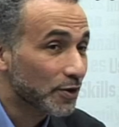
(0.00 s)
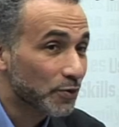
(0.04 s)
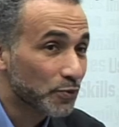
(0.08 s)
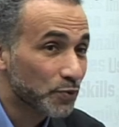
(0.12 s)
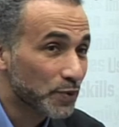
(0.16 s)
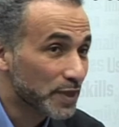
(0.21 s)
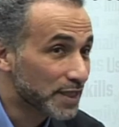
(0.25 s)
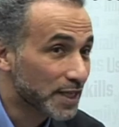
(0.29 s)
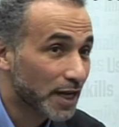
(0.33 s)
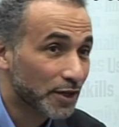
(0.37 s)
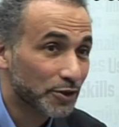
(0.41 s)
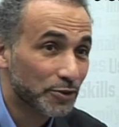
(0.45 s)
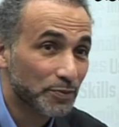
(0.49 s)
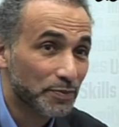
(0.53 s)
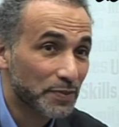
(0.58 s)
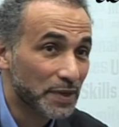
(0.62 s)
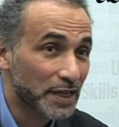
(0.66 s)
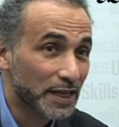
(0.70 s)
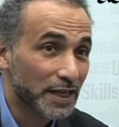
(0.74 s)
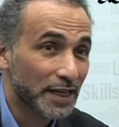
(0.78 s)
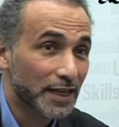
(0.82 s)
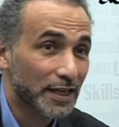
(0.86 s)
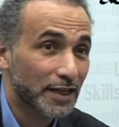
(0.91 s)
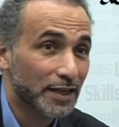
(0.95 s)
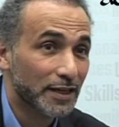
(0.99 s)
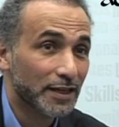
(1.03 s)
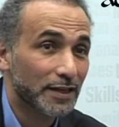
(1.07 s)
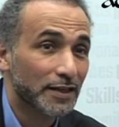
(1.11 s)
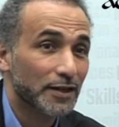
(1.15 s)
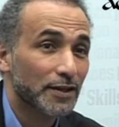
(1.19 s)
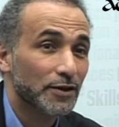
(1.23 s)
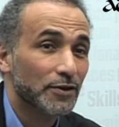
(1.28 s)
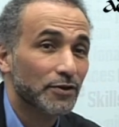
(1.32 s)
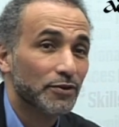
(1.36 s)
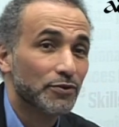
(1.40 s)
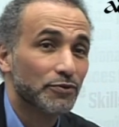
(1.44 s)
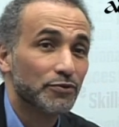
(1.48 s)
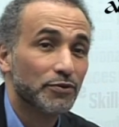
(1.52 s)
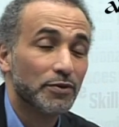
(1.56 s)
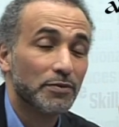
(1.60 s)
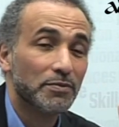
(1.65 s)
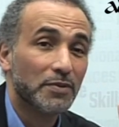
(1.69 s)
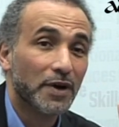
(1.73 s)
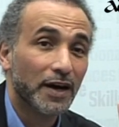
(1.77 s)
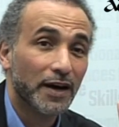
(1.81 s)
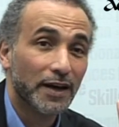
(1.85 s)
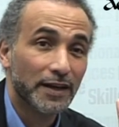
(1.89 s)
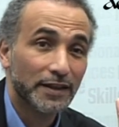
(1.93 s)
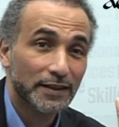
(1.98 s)
without being
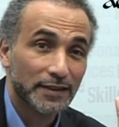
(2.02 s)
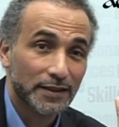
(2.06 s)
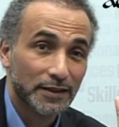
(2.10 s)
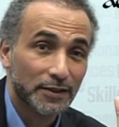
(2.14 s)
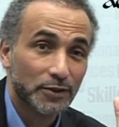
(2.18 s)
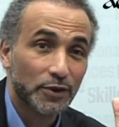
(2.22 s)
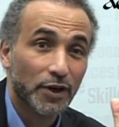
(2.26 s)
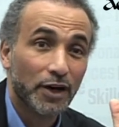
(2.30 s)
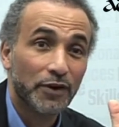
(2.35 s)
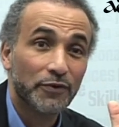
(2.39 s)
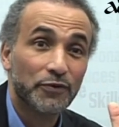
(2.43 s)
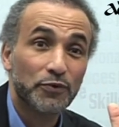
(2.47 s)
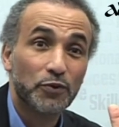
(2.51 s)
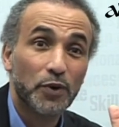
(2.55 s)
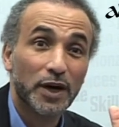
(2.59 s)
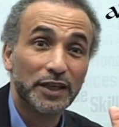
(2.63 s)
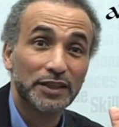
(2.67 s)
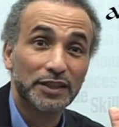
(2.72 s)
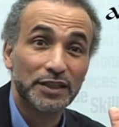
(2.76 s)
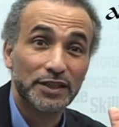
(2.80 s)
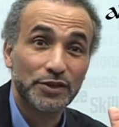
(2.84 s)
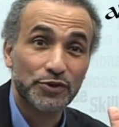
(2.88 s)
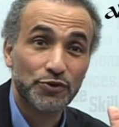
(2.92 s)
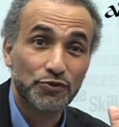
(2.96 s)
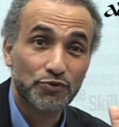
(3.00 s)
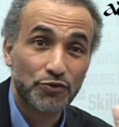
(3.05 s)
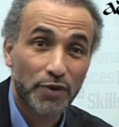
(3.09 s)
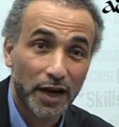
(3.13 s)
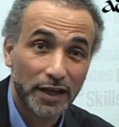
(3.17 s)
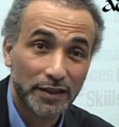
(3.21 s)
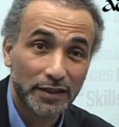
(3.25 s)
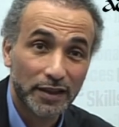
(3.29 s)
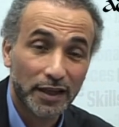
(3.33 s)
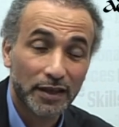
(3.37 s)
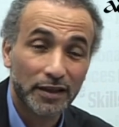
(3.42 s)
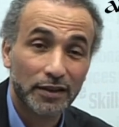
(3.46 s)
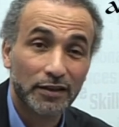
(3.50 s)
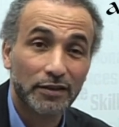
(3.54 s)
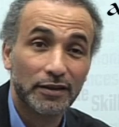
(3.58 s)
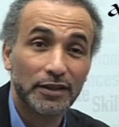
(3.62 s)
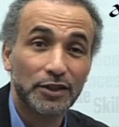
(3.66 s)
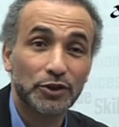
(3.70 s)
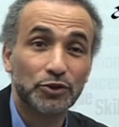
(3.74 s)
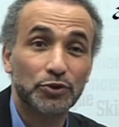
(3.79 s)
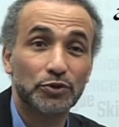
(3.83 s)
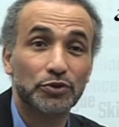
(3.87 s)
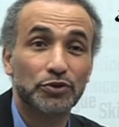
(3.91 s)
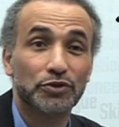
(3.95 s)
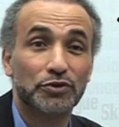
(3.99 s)
reminded of what is right, are
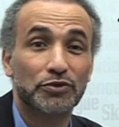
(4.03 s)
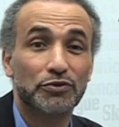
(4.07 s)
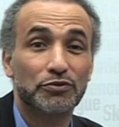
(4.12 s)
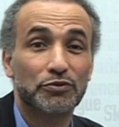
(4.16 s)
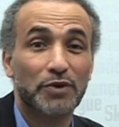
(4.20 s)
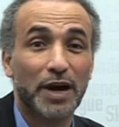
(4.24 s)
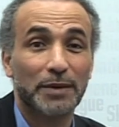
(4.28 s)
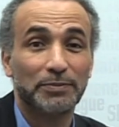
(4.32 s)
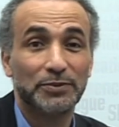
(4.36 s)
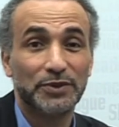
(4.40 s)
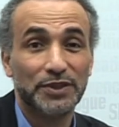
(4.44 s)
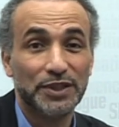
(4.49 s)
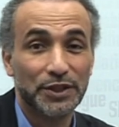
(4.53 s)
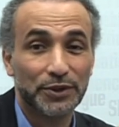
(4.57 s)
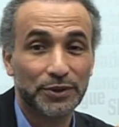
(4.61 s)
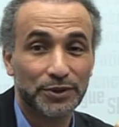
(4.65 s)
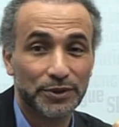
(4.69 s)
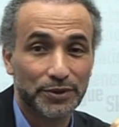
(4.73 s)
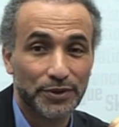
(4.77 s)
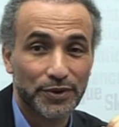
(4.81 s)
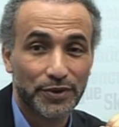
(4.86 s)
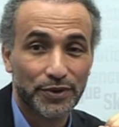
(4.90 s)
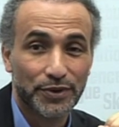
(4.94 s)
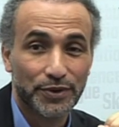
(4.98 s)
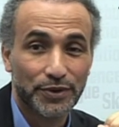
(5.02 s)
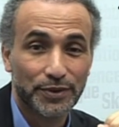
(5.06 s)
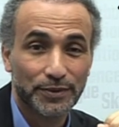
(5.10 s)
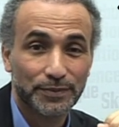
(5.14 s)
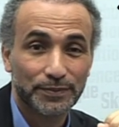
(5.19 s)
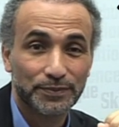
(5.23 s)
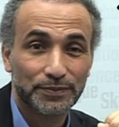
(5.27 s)
going to corrupt the earth.